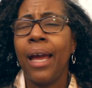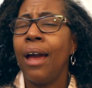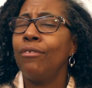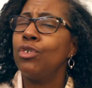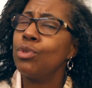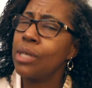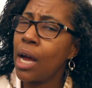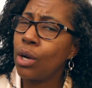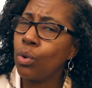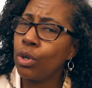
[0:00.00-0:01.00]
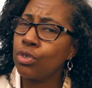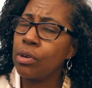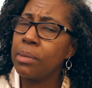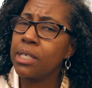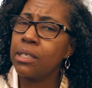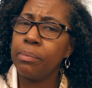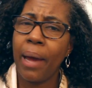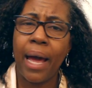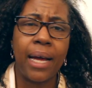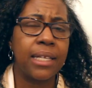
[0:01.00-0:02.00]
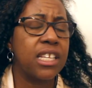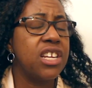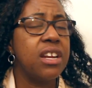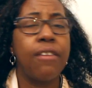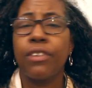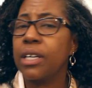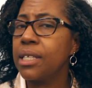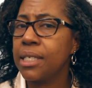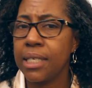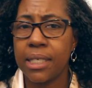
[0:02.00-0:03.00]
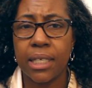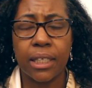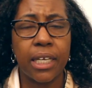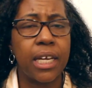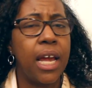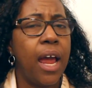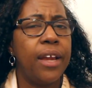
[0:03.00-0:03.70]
have used hot oil treatments in the past, never consistently,